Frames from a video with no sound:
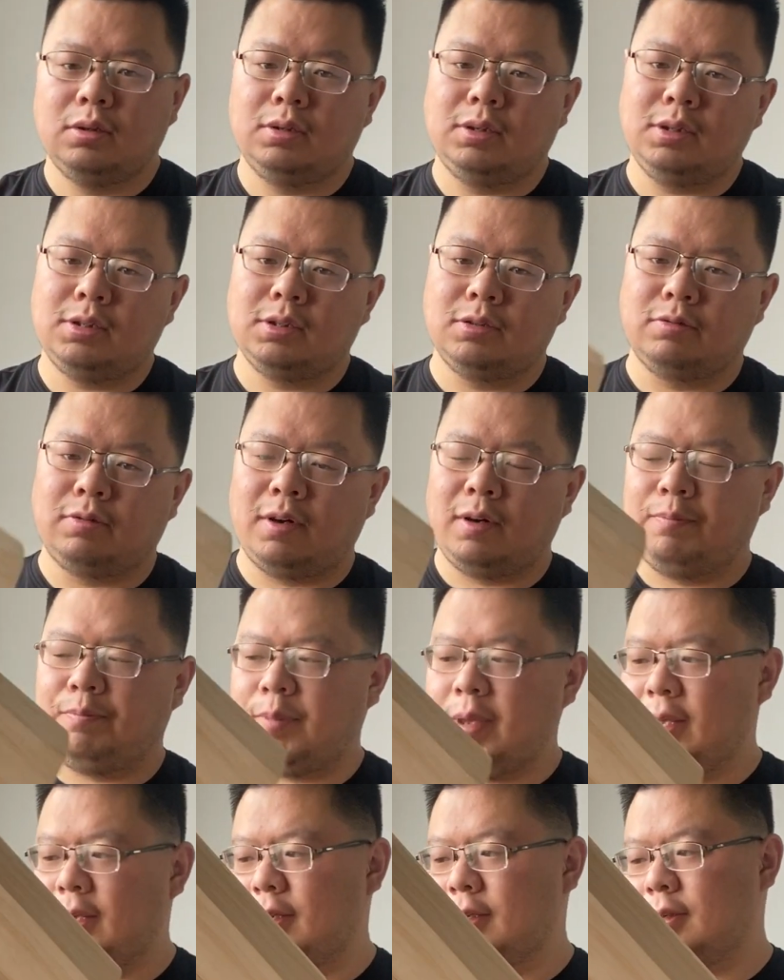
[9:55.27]
This is very
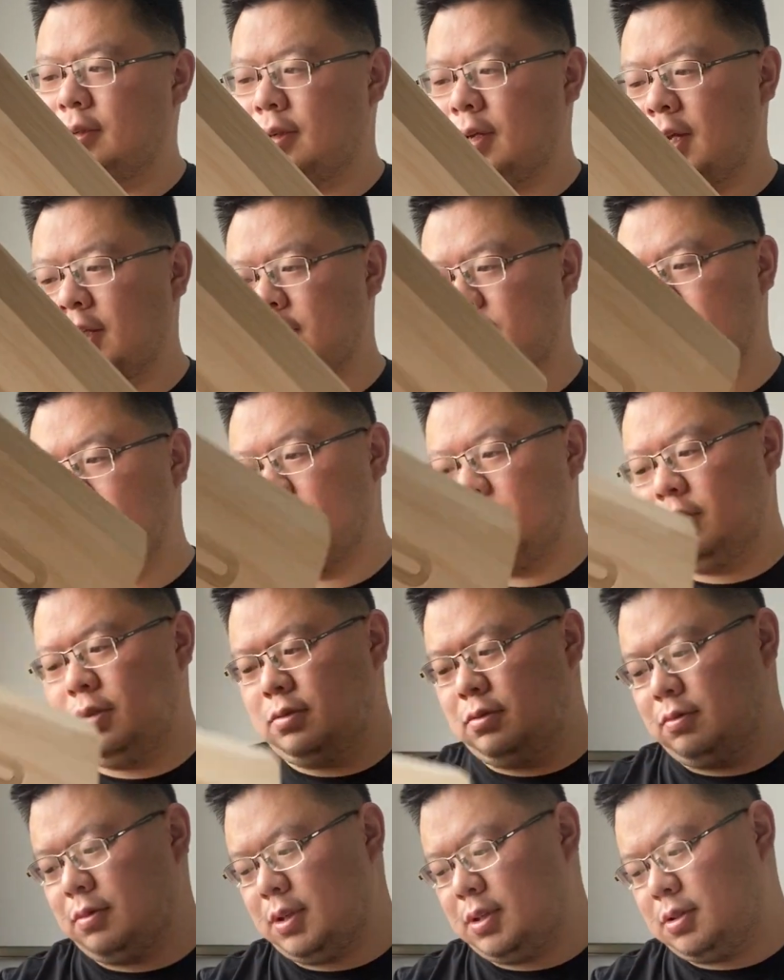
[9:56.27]
big. I don't know
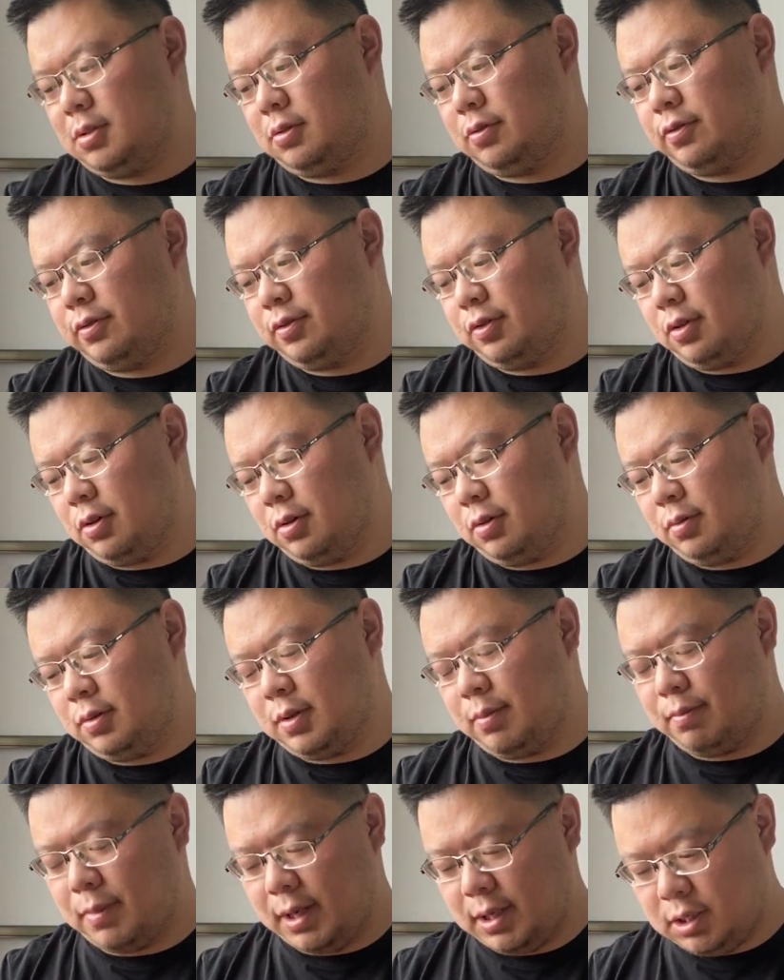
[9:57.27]
what's for.
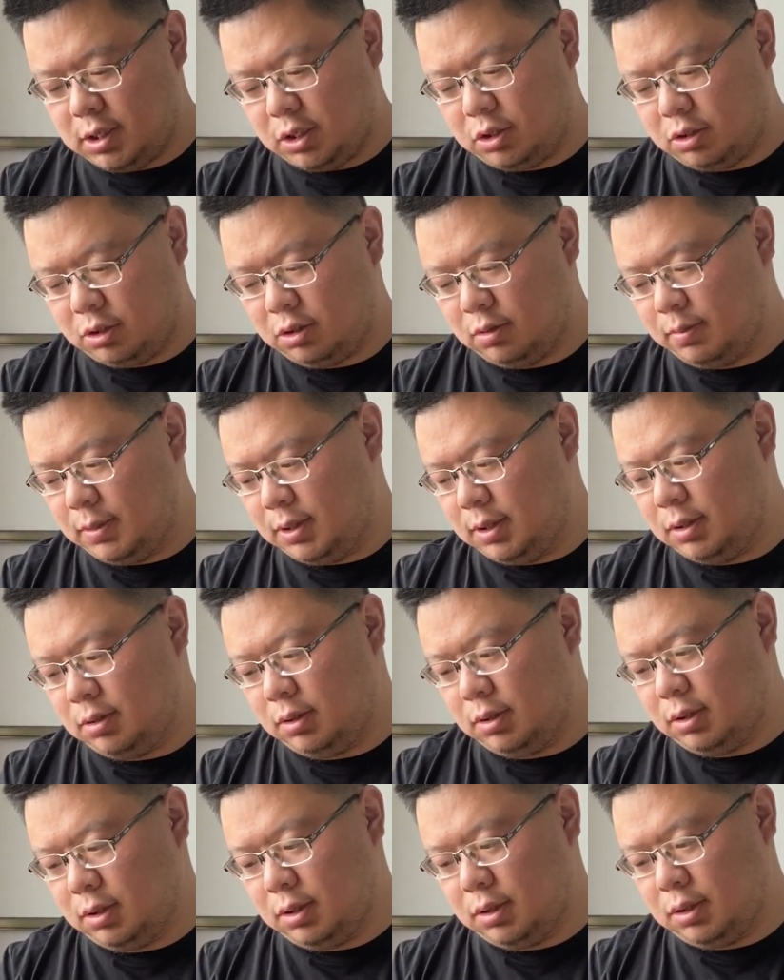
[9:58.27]
The manager told me
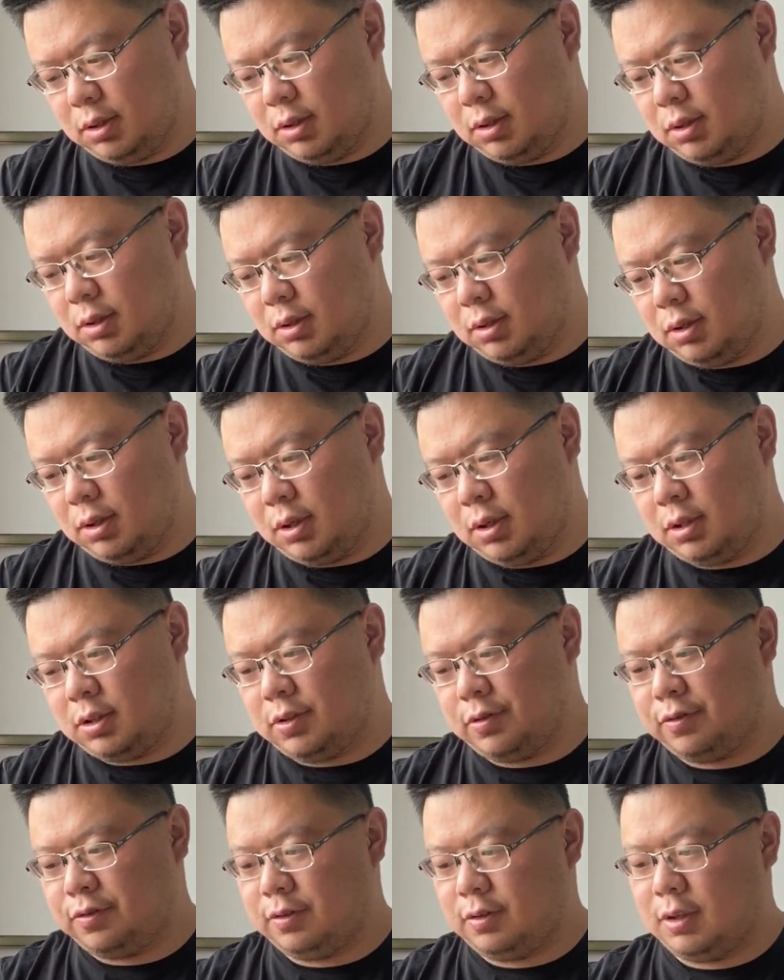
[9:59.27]

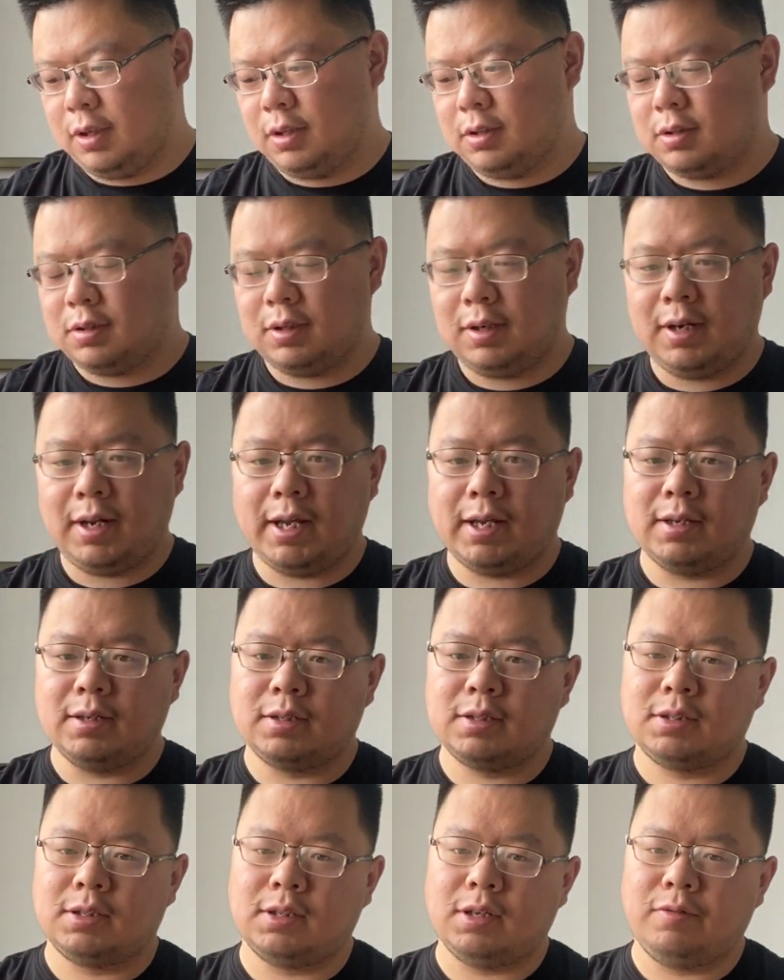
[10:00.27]
it's like a
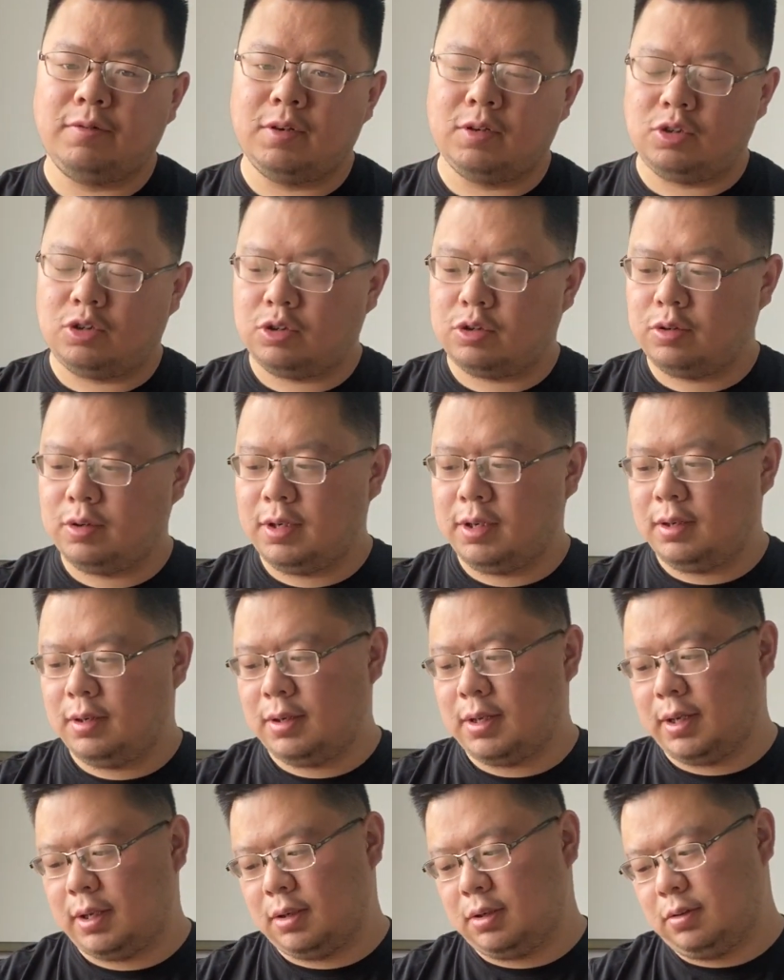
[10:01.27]
serving tray,
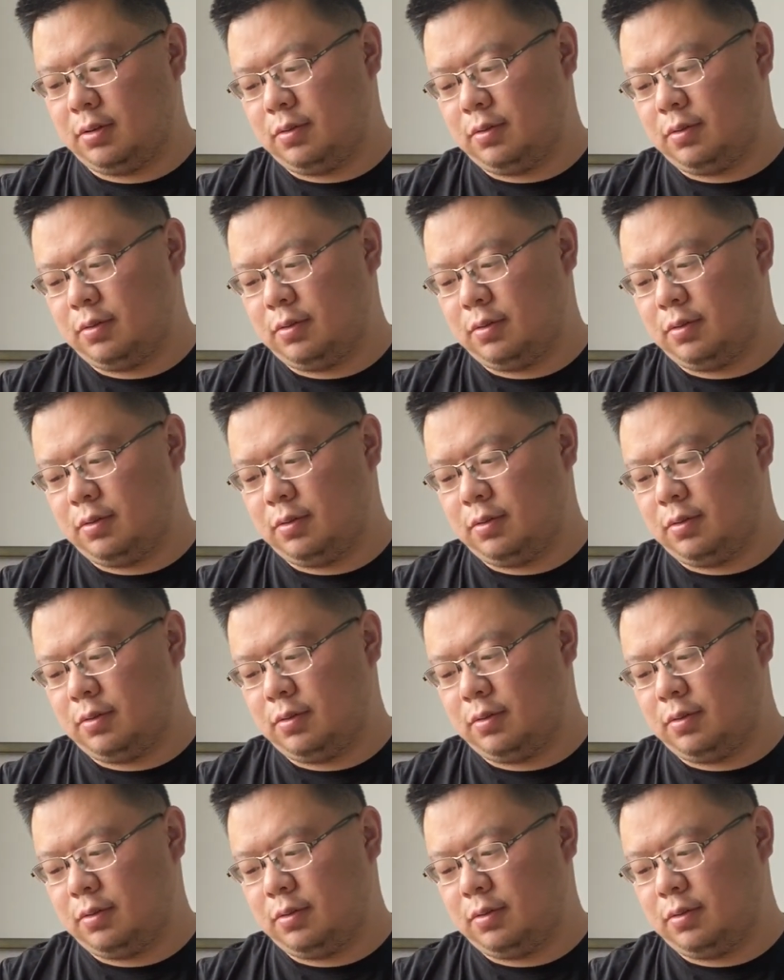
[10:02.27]
like